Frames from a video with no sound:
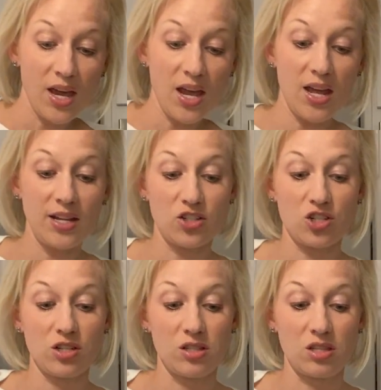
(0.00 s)
and it's
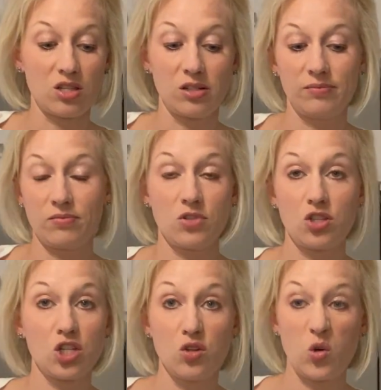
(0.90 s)
just
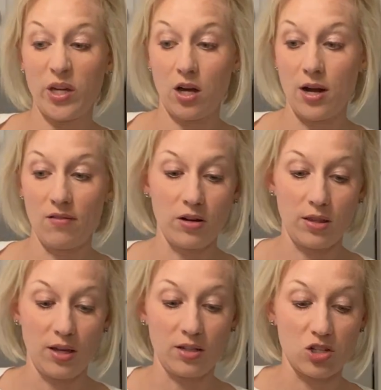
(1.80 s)
too quick on
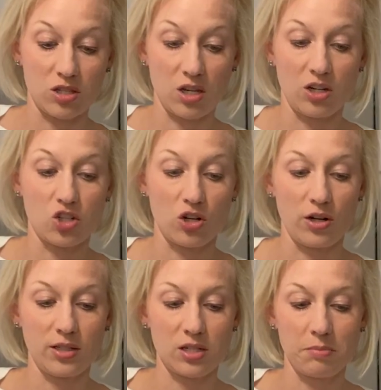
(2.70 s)
everything. It's just gonna turn
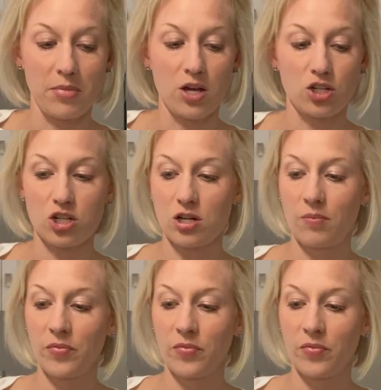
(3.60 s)
it to mush.